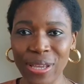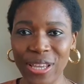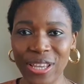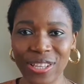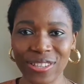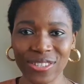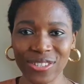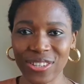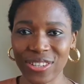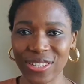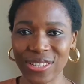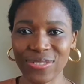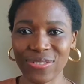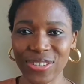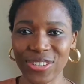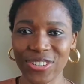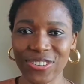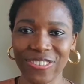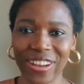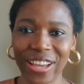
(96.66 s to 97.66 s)
into this
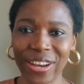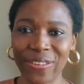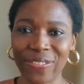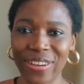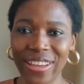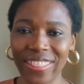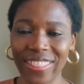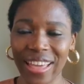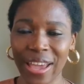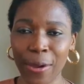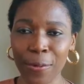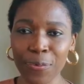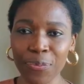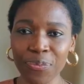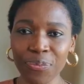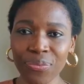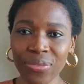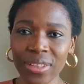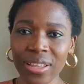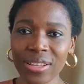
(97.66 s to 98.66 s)
video right away there.
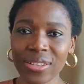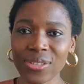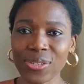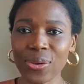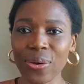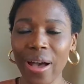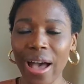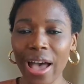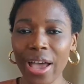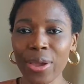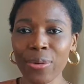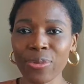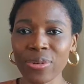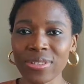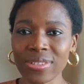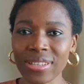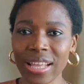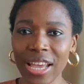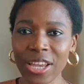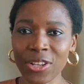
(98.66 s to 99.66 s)
So I
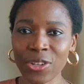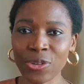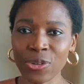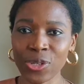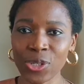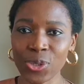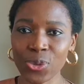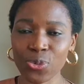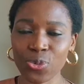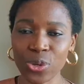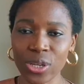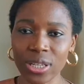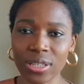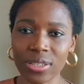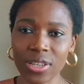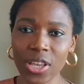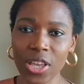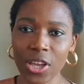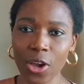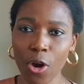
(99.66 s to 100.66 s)
was diagnosed with